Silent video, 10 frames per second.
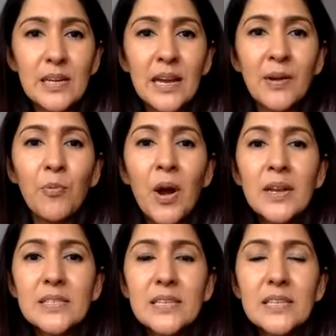I
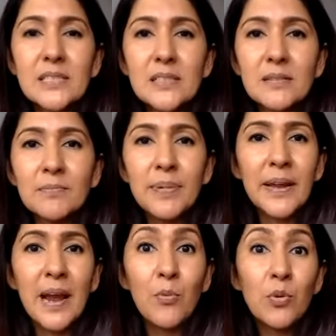want it,
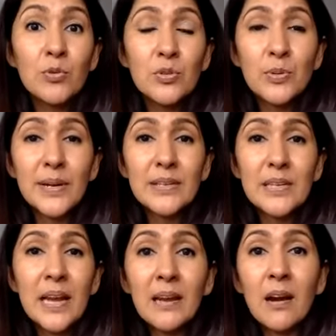but I won't do it.
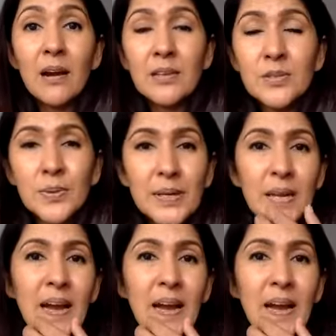I can't do it.